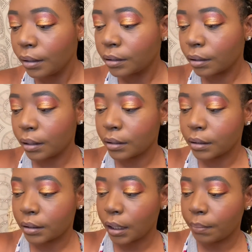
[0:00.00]
So there's
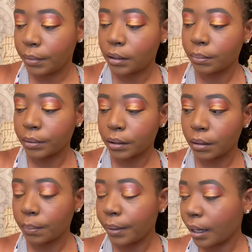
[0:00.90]
a Take Me to
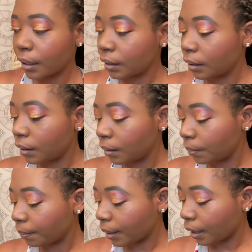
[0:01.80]
Brazil palette
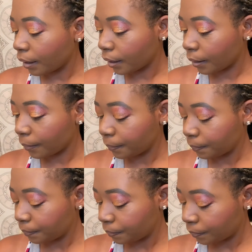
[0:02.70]
by
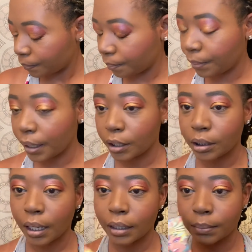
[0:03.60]

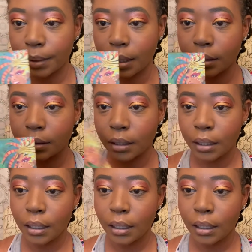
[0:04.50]
BH Cosmetics.